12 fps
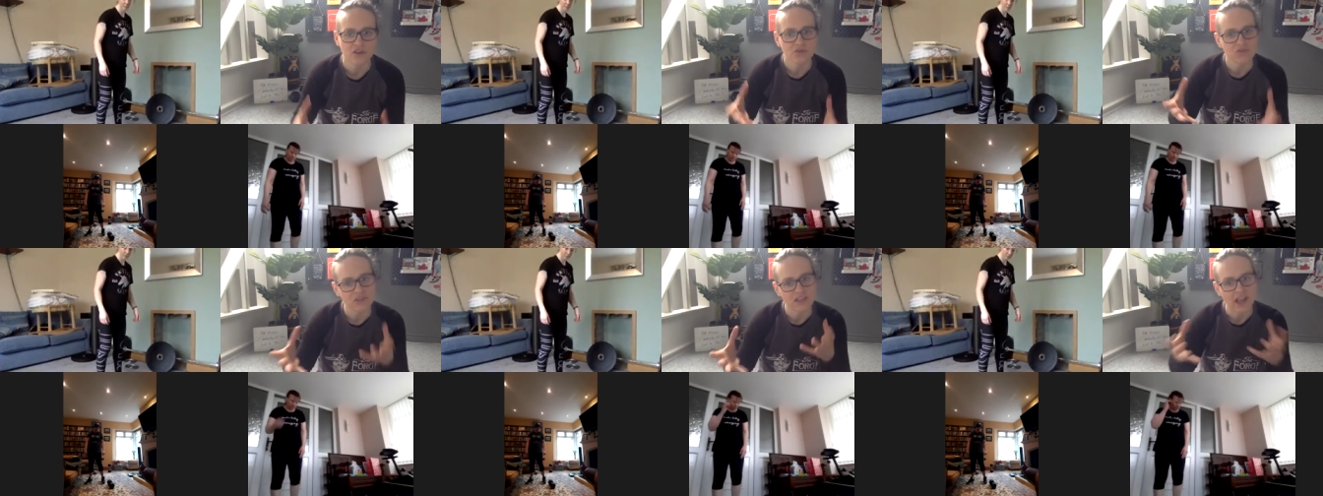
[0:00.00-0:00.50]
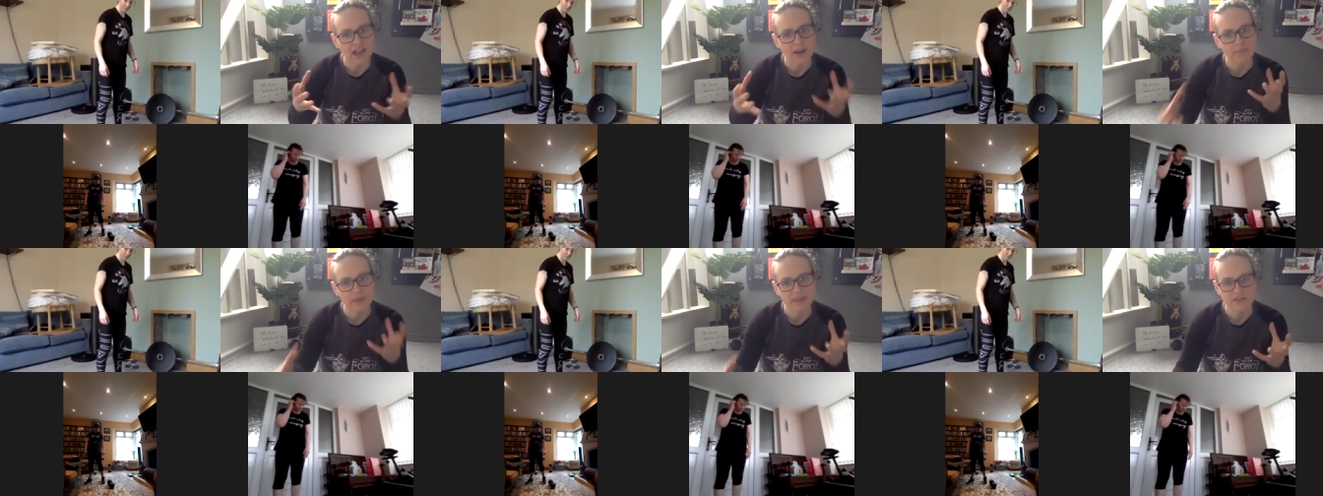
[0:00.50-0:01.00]
so you can kind of
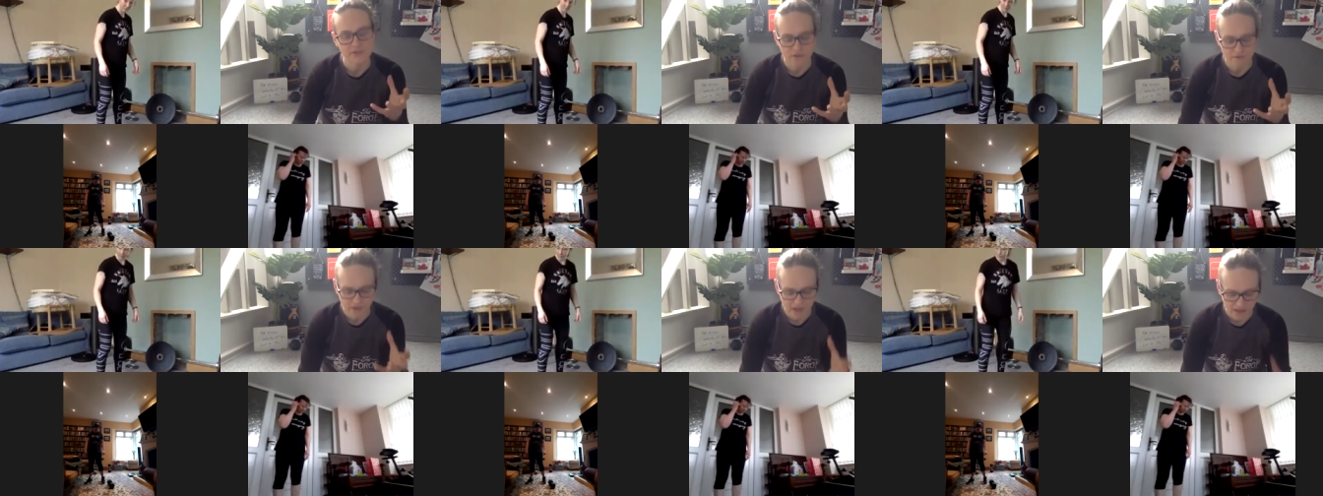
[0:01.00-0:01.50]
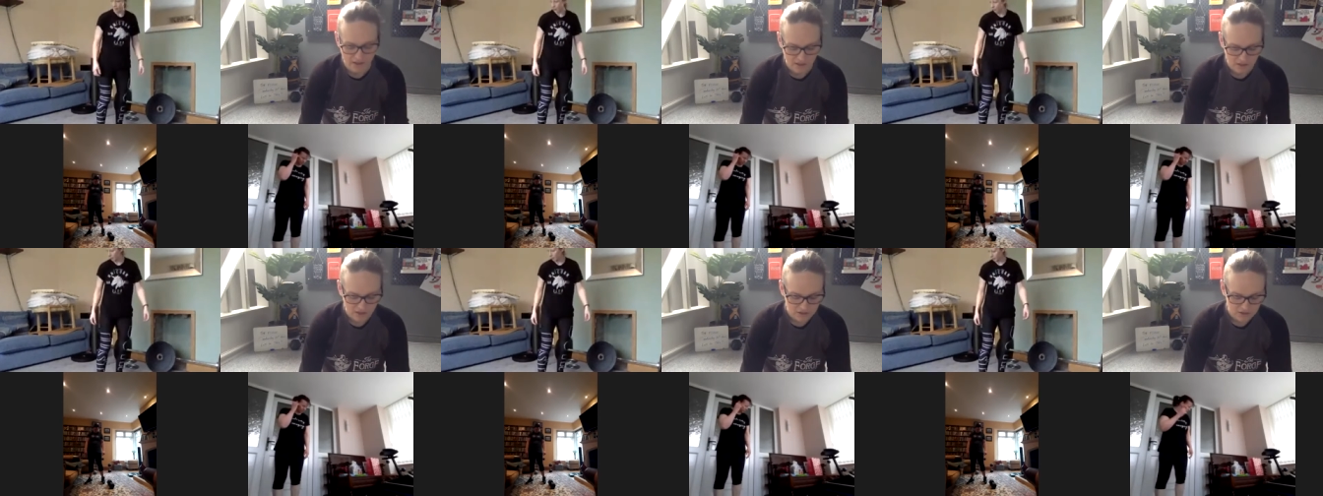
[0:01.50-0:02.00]
pace off that.
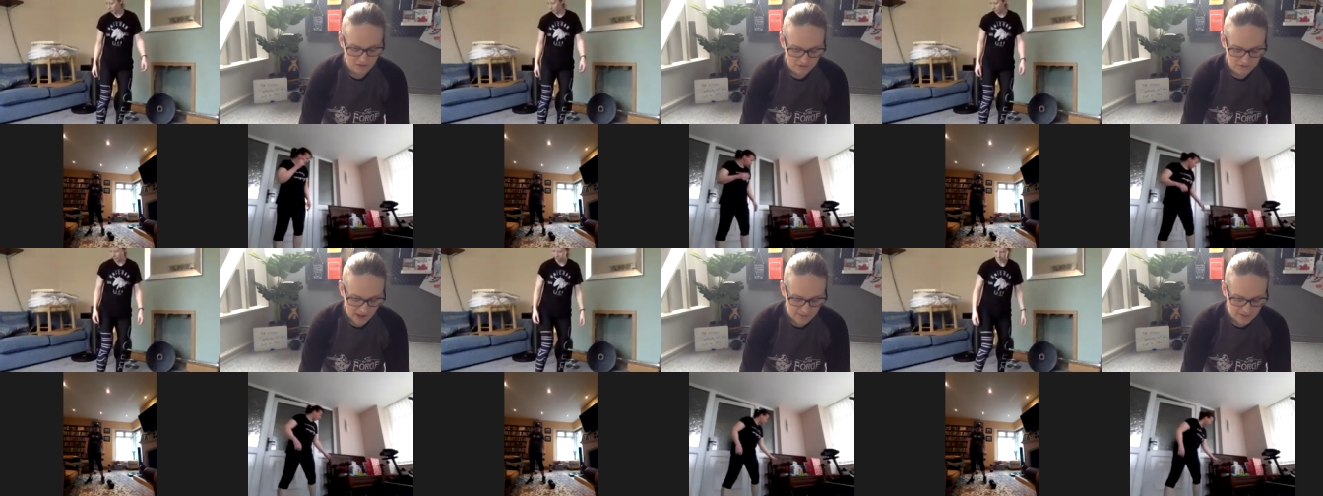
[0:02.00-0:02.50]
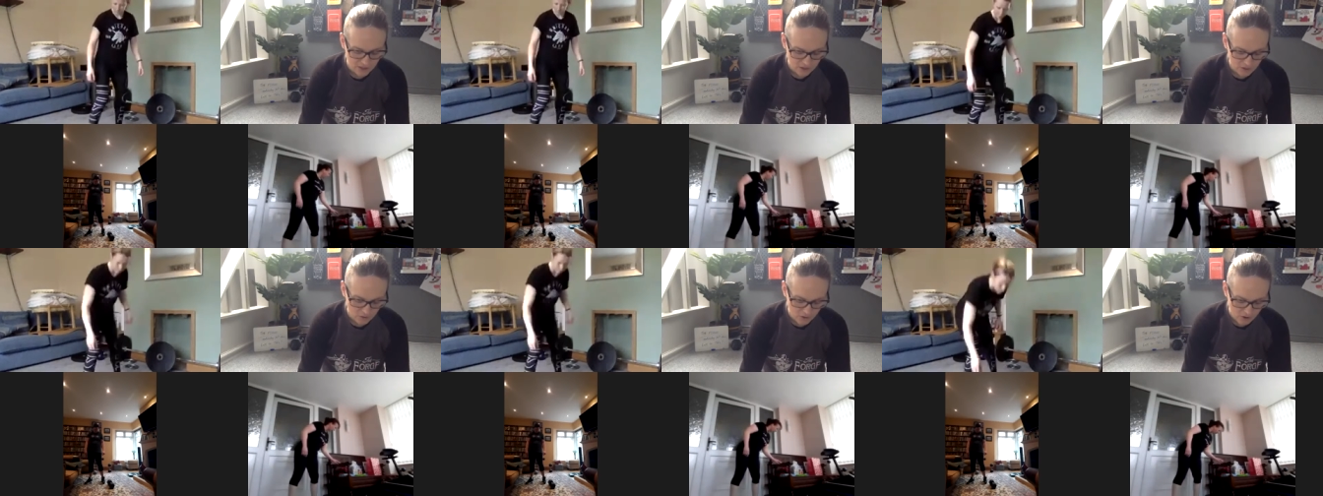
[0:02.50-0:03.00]
So timer's gonna
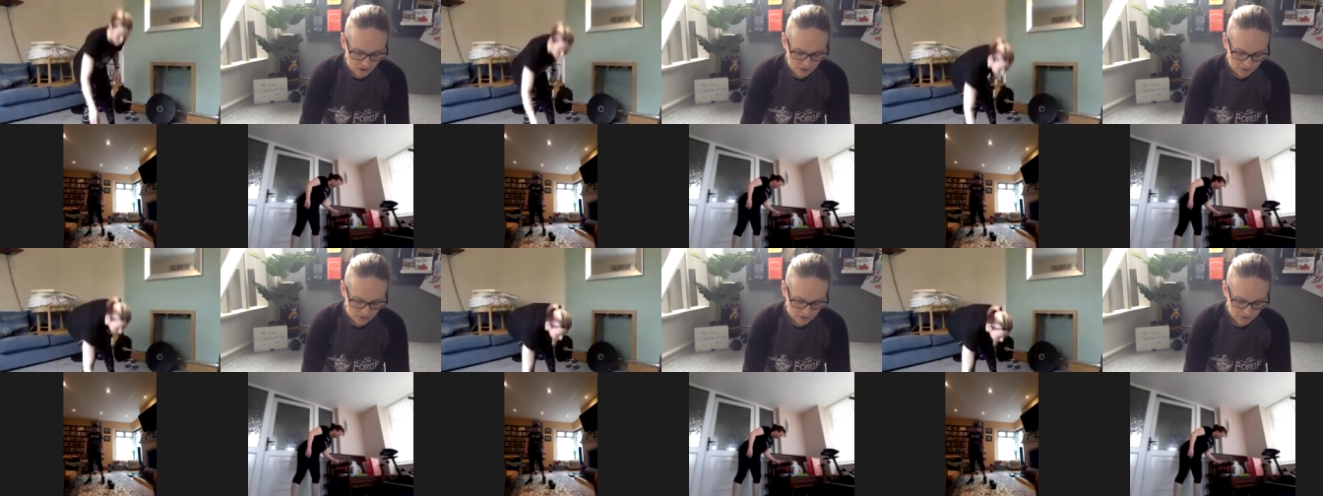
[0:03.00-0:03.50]
go on.